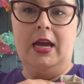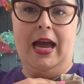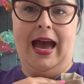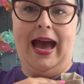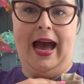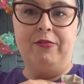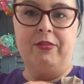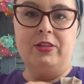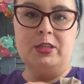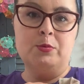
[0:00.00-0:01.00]
half
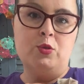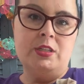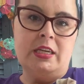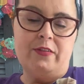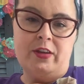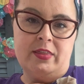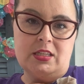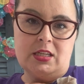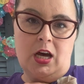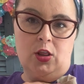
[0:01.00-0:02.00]
of this motif in
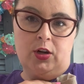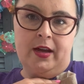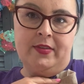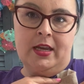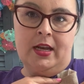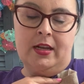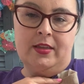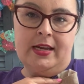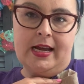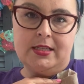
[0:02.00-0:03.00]
this color, and then
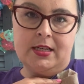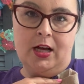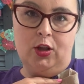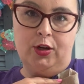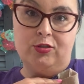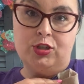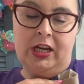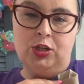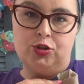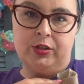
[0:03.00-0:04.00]
the next color you
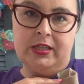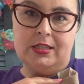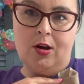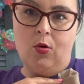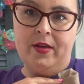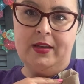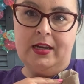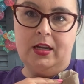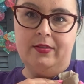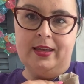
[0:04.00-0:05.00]
change greens. Oh, and
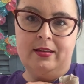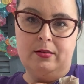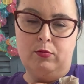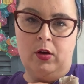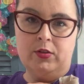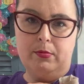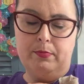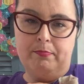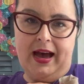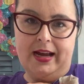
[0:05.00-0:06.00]
then, then on the
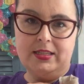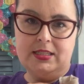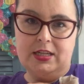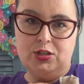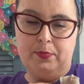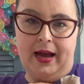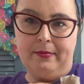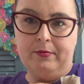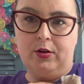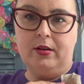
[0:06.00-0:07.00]
back stitch
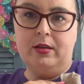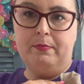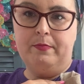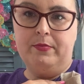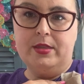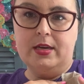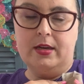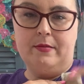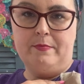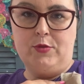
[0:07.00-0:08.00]
back or the,
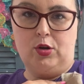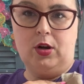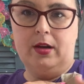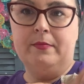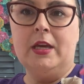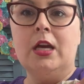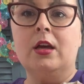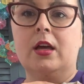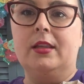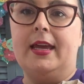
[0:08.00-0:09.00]
the, the,
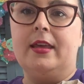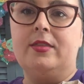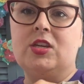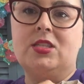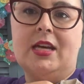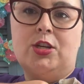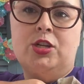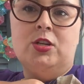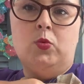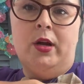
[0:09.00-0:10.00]
like this
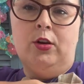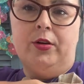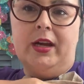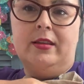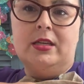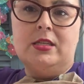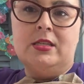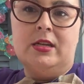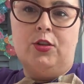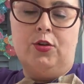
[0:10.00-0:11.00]
section is one green. This is
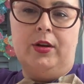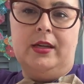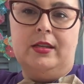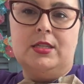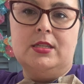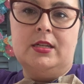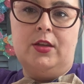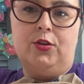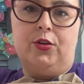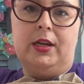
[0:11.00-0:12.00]
another green. This is
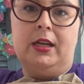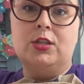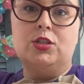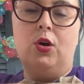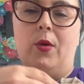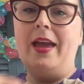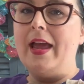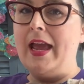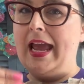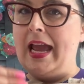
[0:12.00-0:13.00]
another green. So
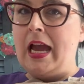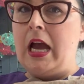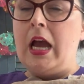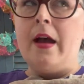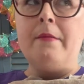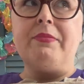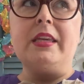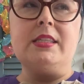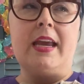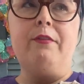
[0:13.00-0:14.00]

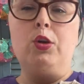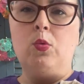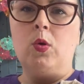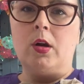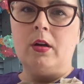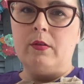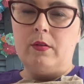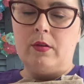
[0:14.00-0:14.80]
say if you weren't